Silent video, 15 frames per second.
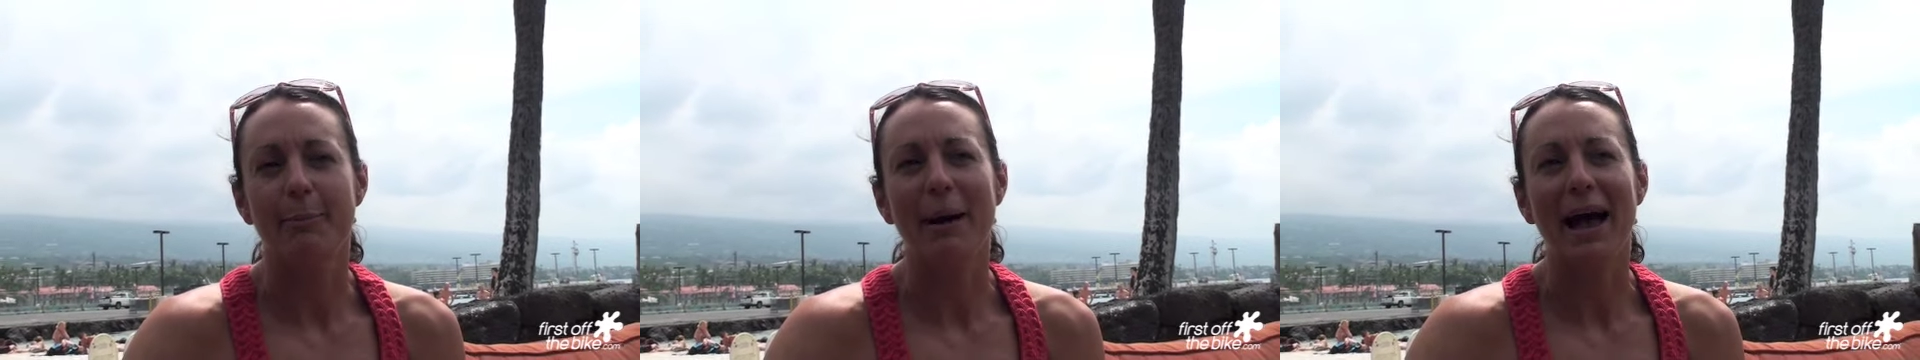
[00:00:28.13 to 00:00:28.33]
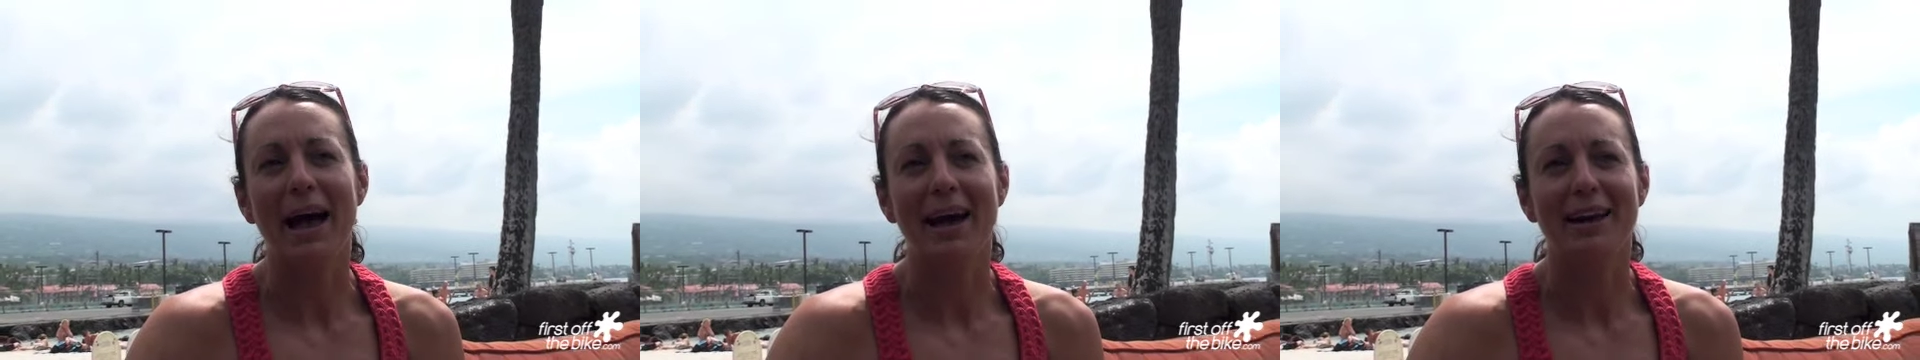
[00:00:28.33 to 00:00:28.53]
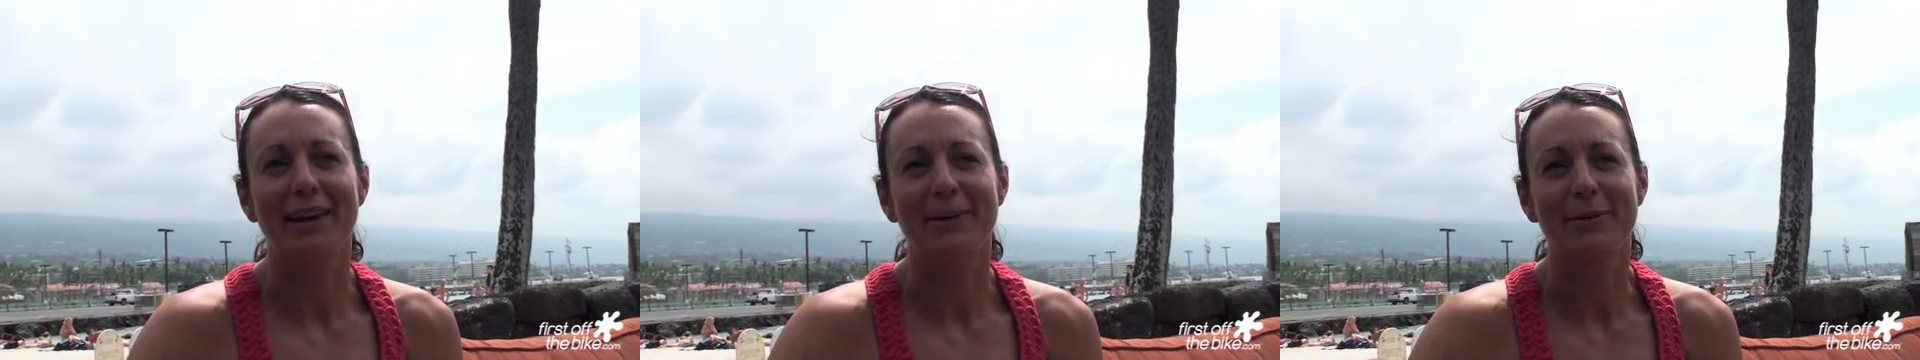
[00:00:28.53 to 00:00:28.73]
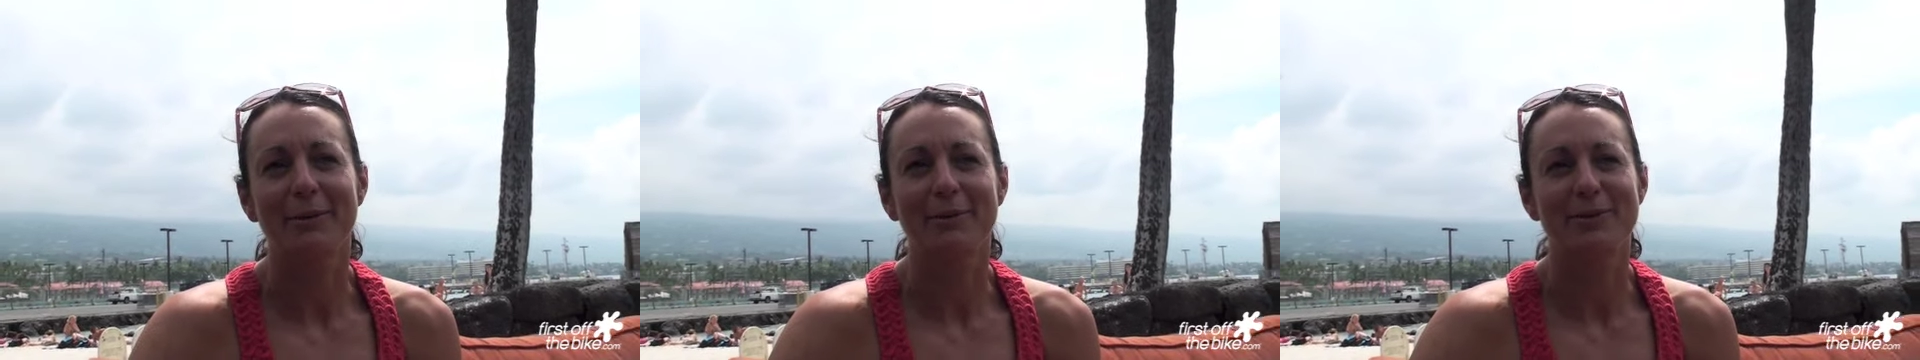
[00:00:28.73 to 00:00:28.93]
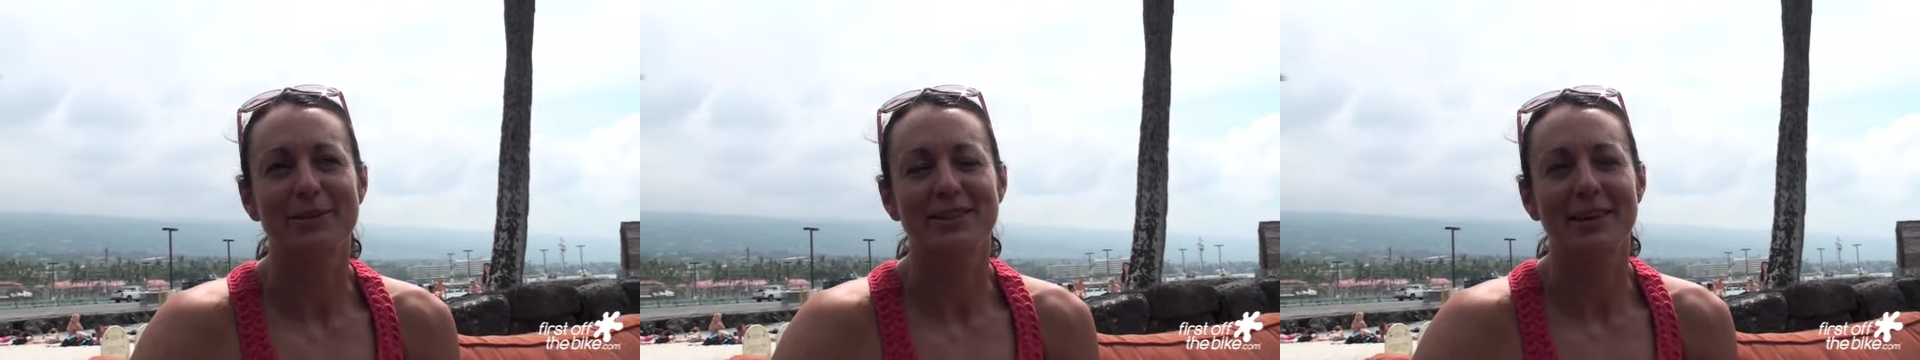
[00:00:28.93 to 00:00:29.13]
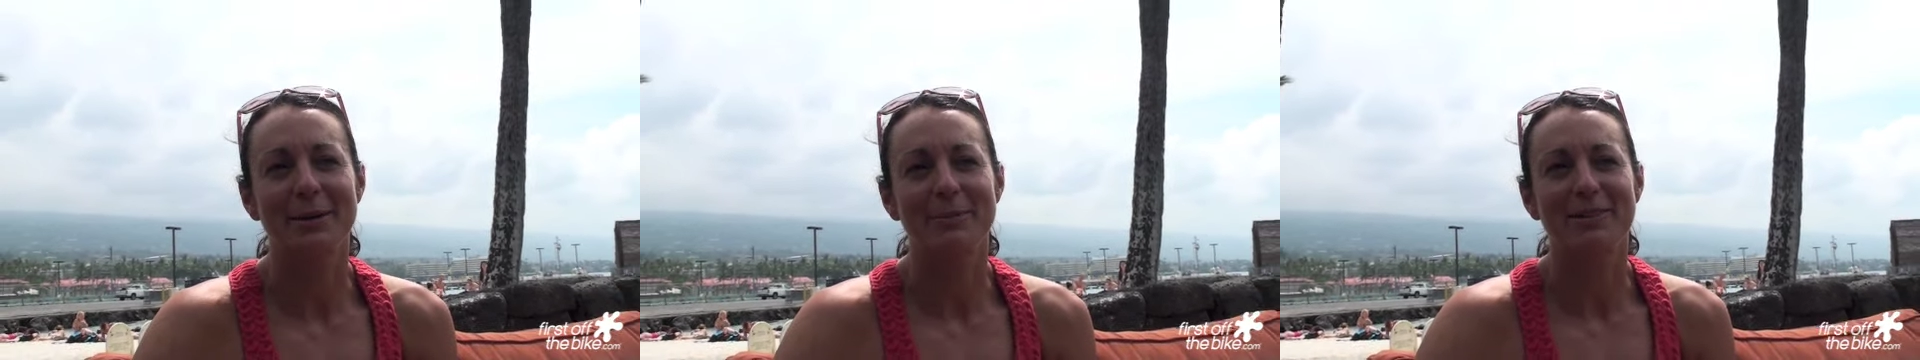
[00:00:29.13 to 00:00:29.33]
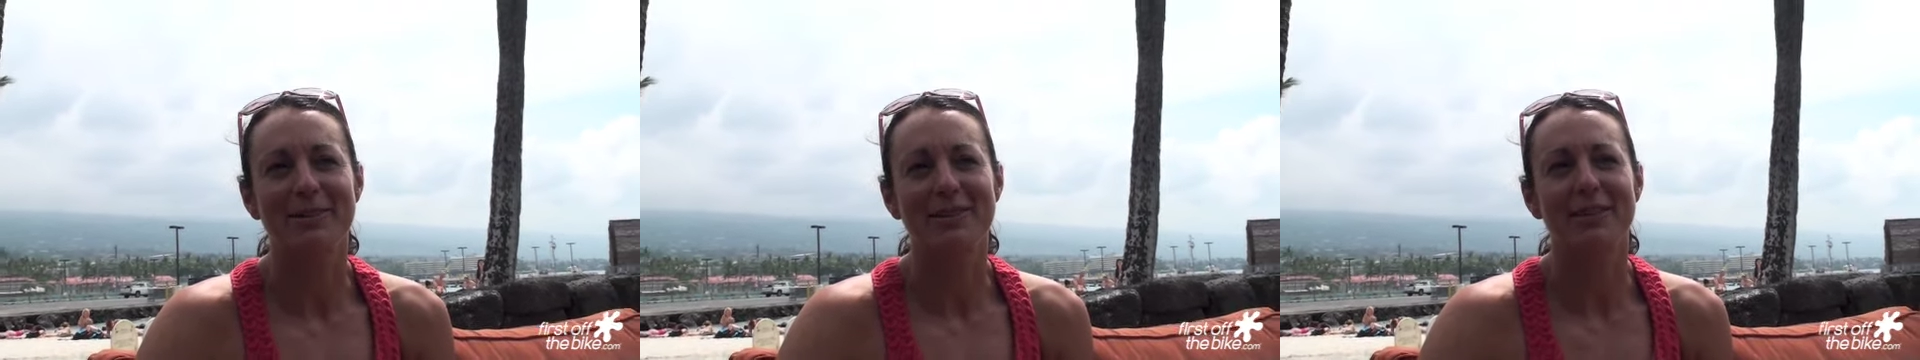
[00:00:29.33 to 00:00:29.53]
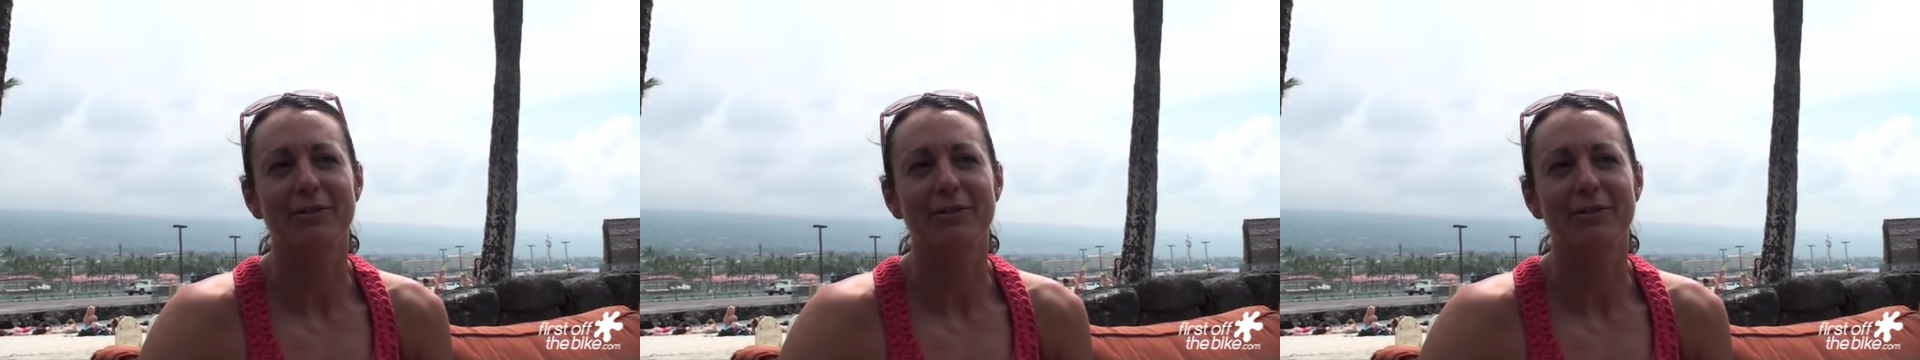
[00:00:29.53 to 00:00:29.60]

pack seemed,